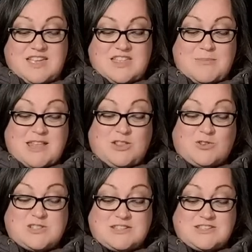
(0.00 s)
The men
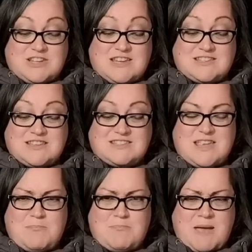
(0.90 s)
looked at Jesus
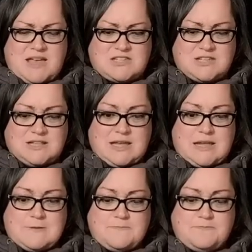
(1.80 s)

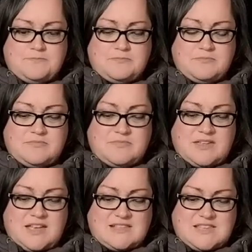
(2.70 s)
impatiently,
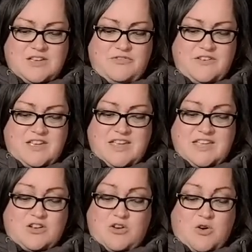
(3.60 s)
as if
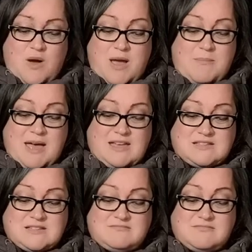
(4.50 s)
he'd gone quite
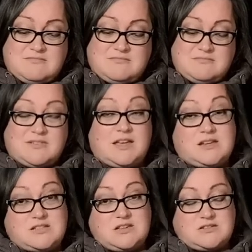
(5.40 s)
mad,
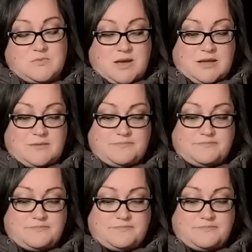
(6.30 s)
and turned away.